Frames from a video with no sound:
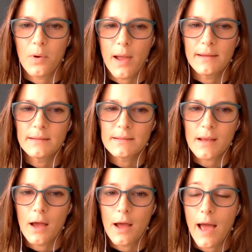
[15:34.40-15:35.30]
ways,
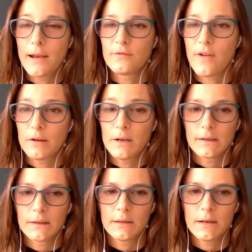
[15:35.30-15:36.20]
and very
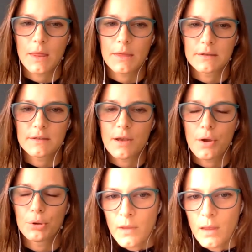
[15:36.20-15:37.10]
little in others.
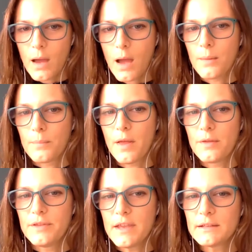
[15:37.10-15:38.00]
So
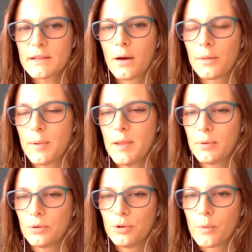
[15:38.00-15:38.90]
these are the
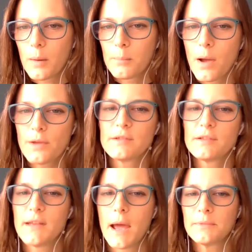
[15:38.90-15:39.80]
people who are most
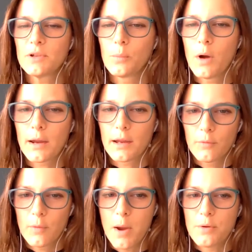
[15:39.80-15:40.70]
adept at working
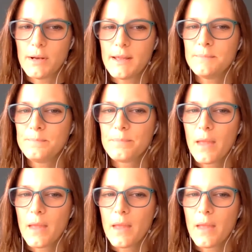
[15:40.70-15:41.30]
remotely.